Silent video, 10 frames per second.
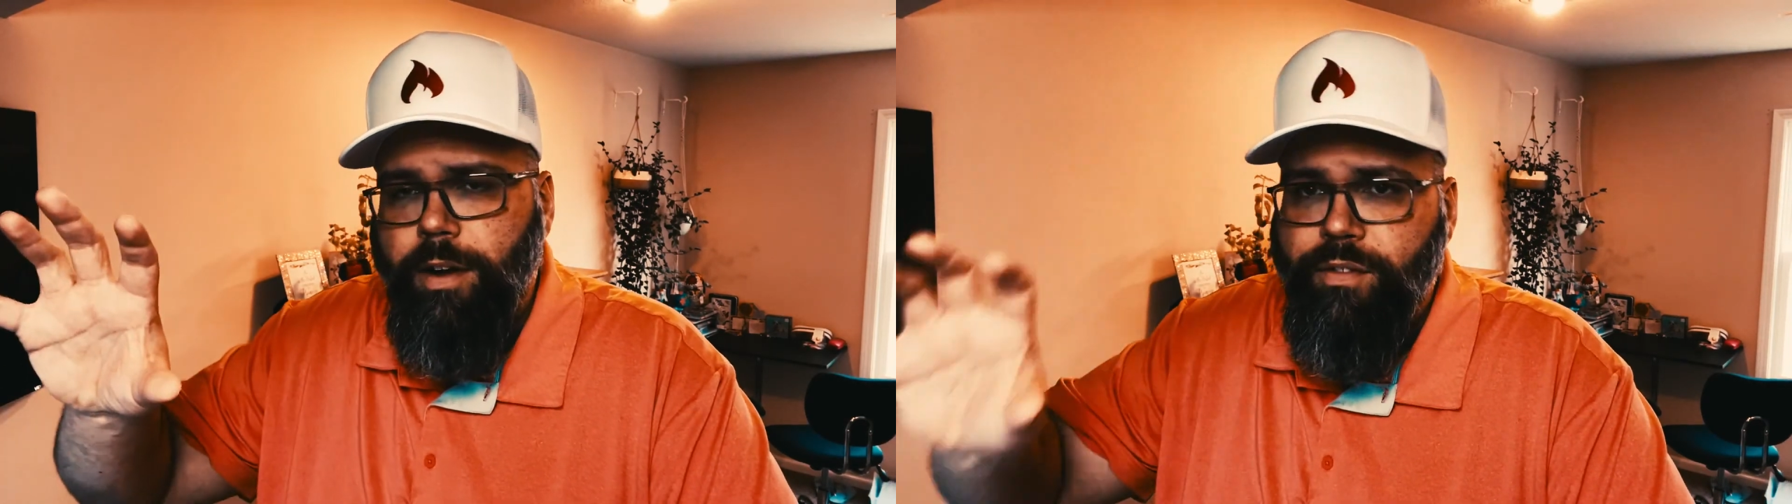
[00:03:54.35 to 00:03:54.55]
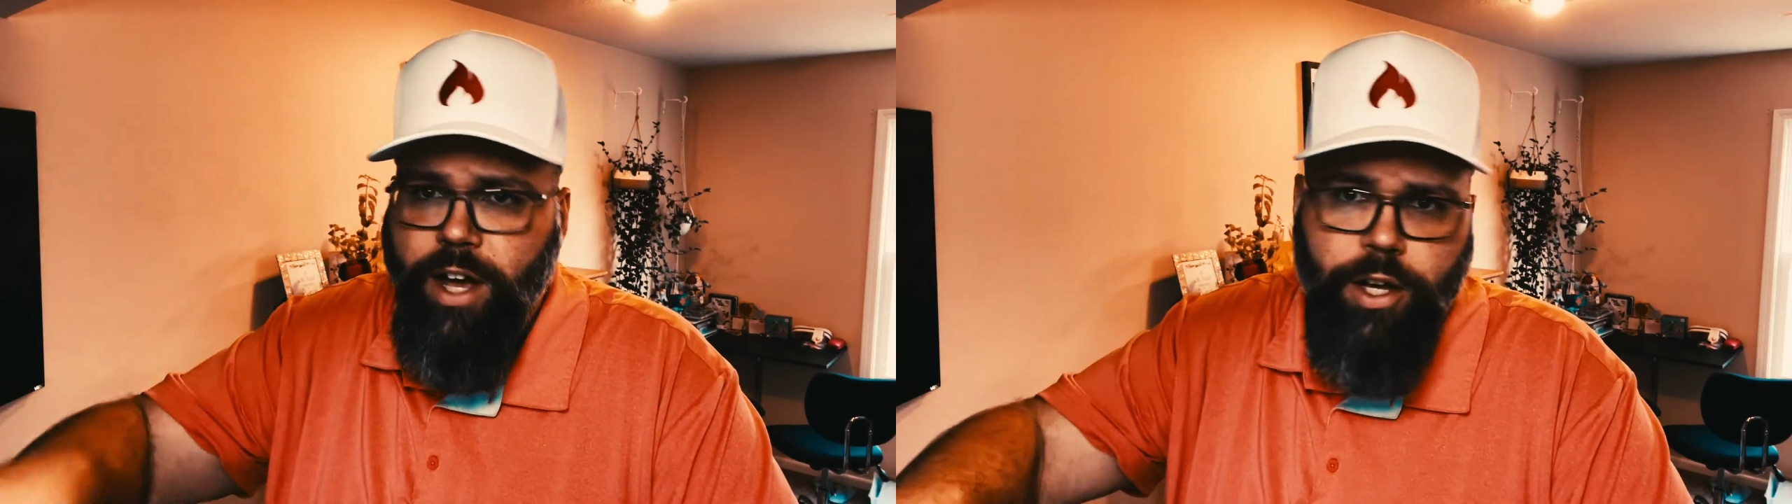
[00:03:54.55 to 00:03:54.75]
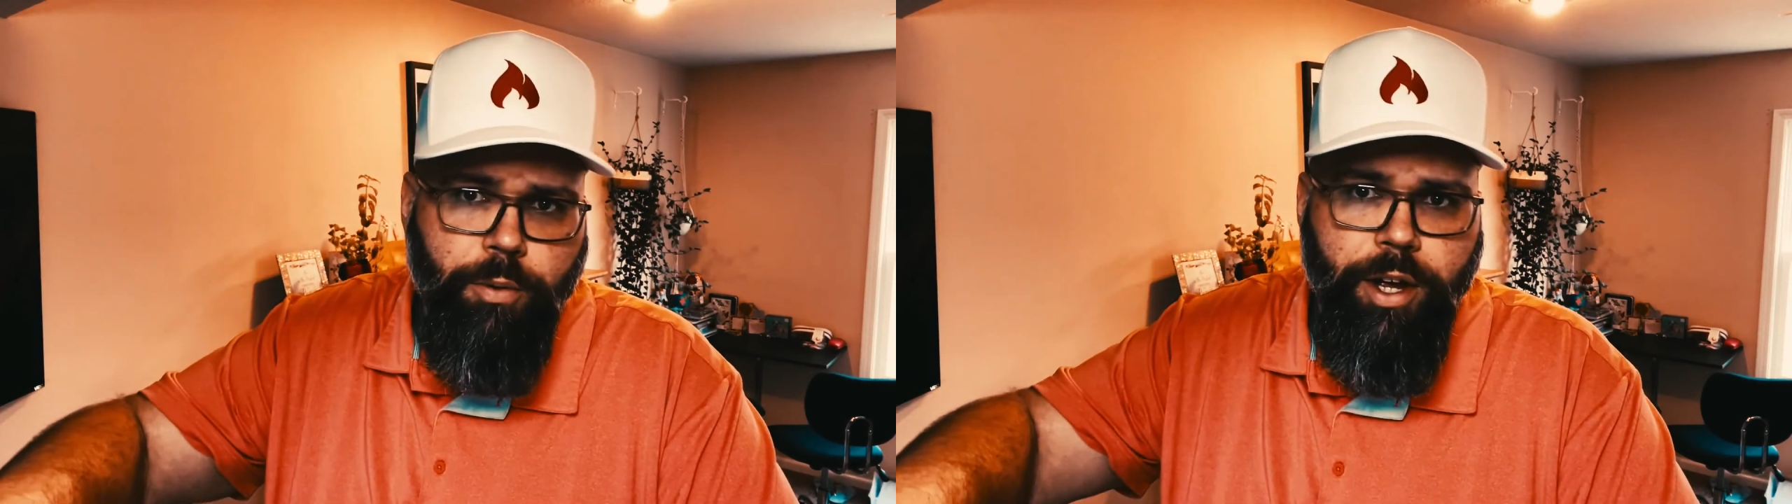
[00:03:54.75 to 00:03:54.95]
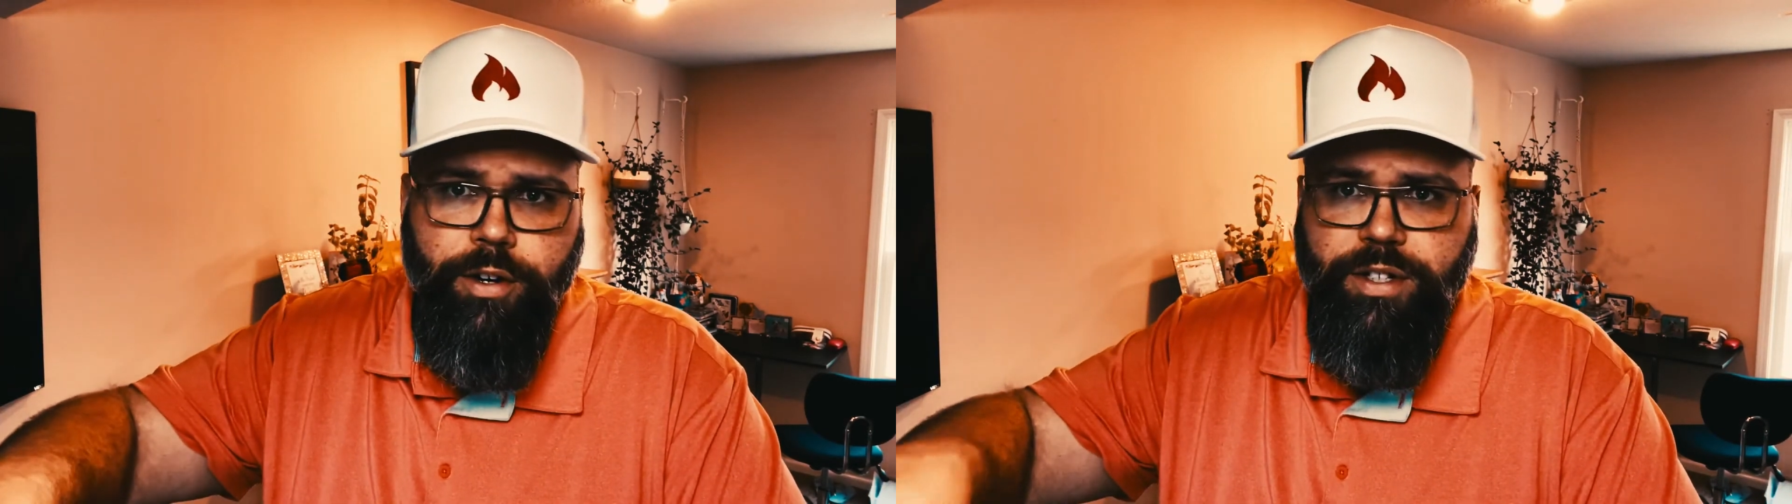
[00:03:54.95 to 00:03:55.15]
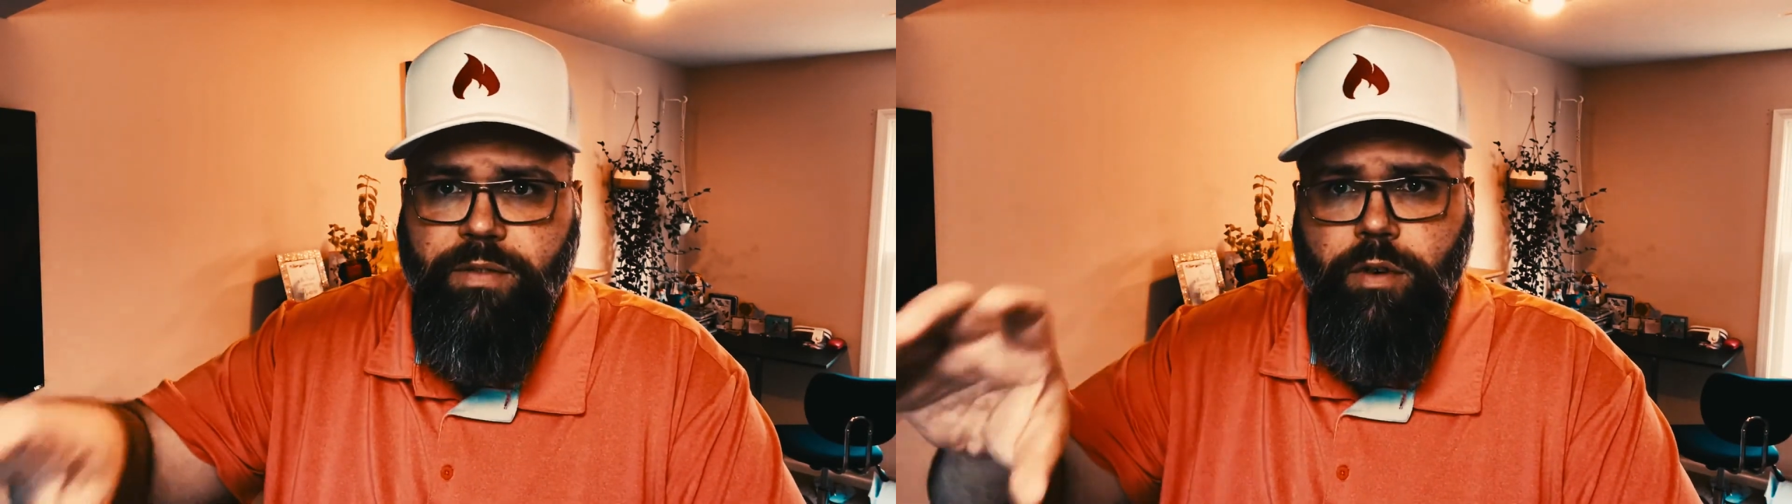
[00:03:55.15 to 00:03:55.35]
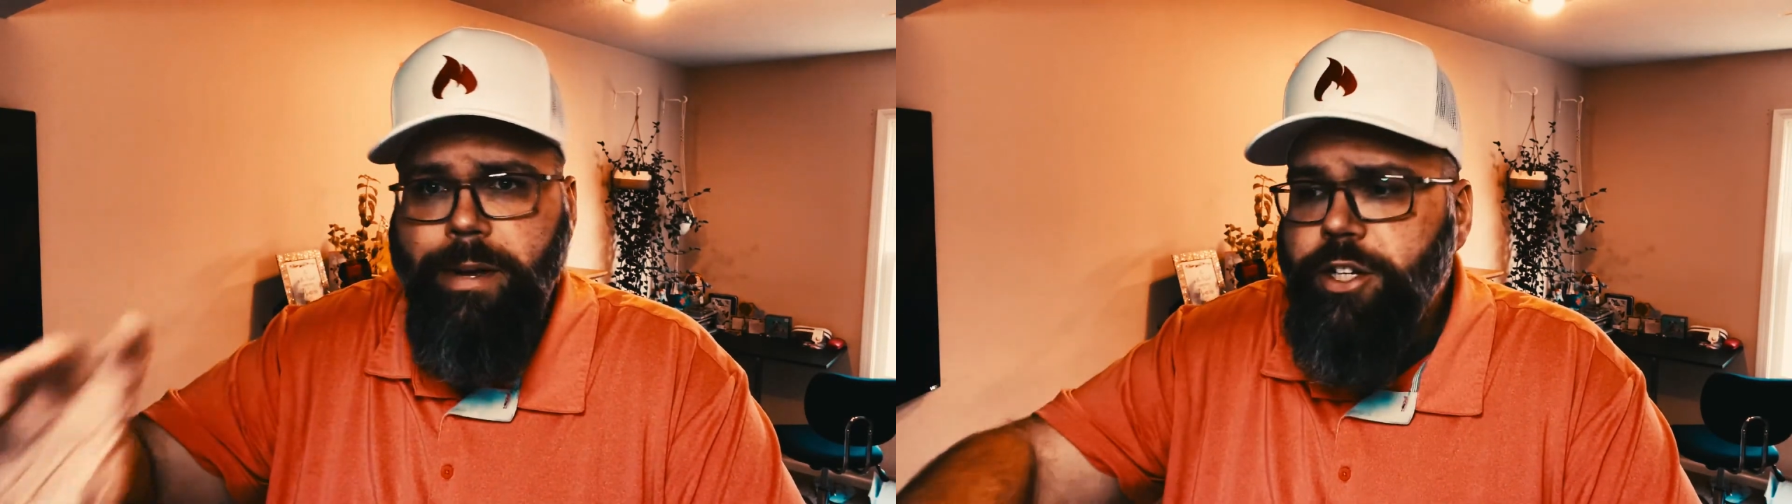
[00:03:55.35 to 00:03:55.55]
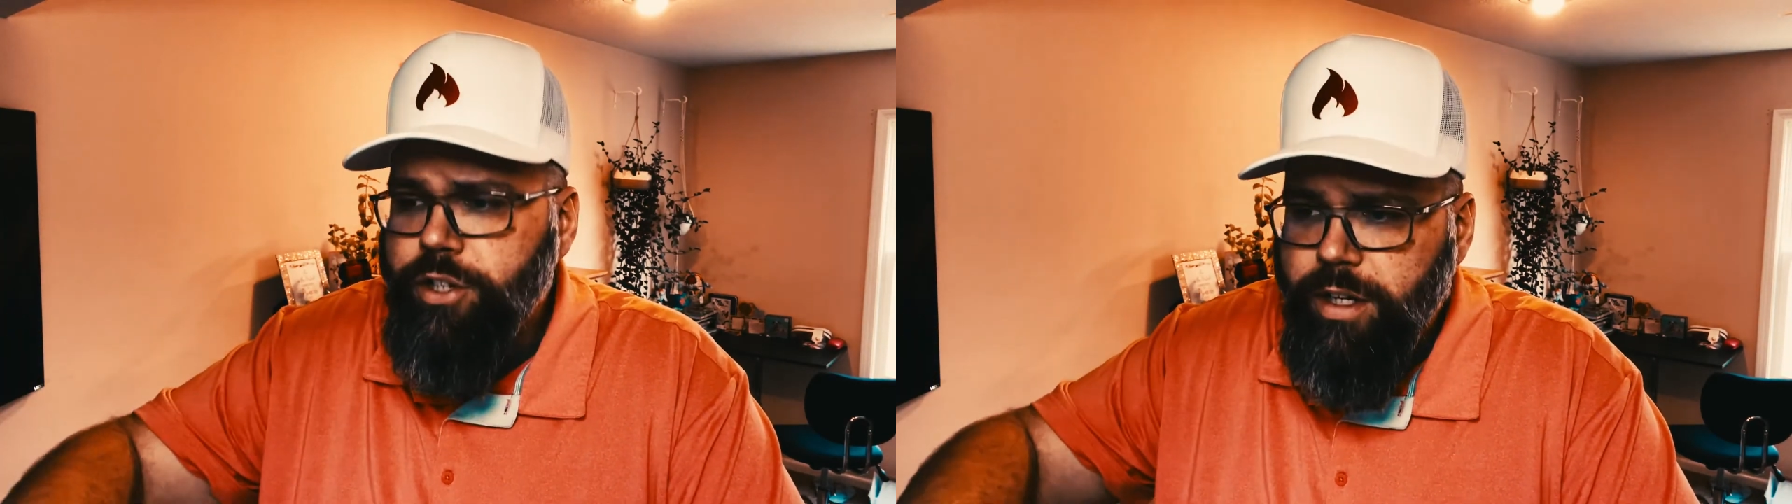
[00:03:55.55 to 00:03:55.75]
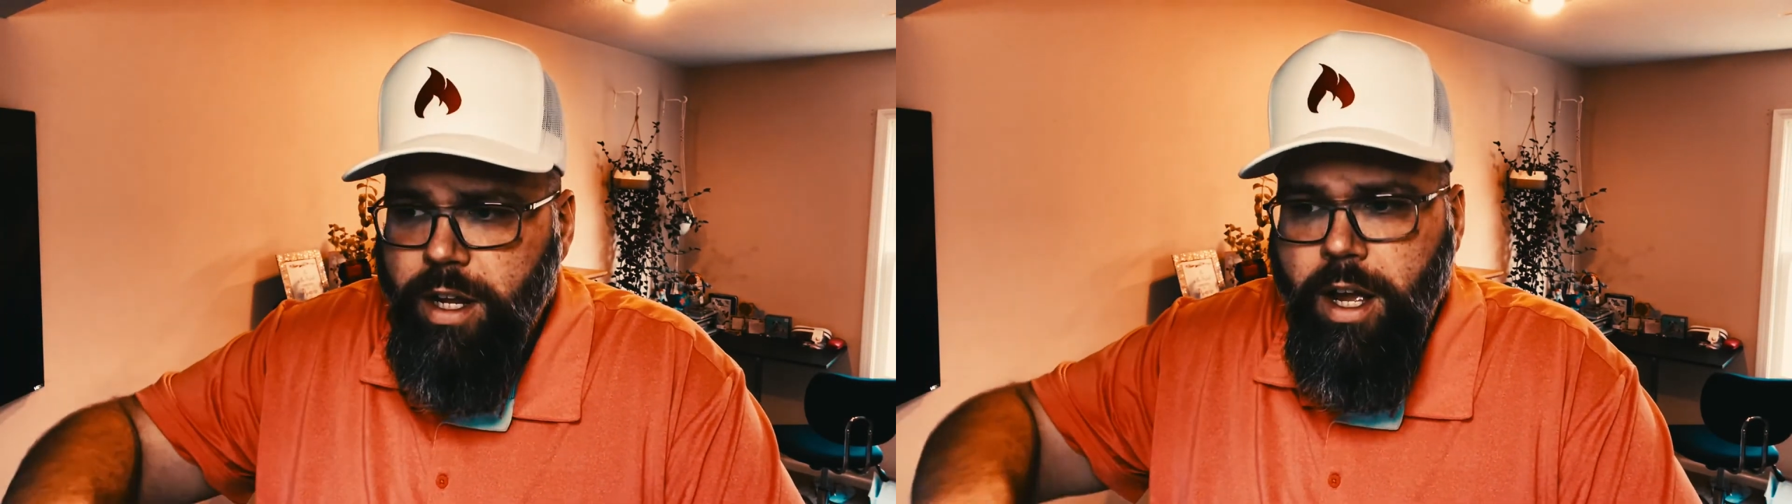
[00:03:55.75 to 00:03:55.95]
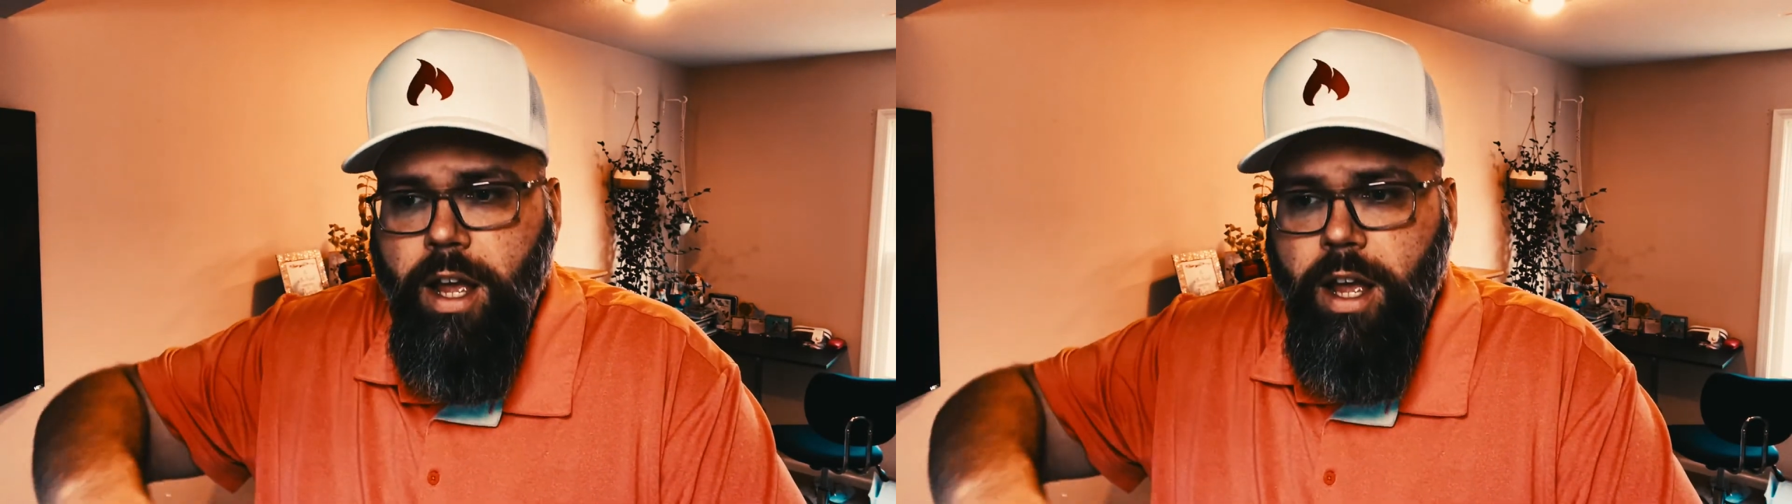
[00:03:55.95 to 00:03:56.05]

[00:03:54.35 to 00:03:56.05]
evaluator's information,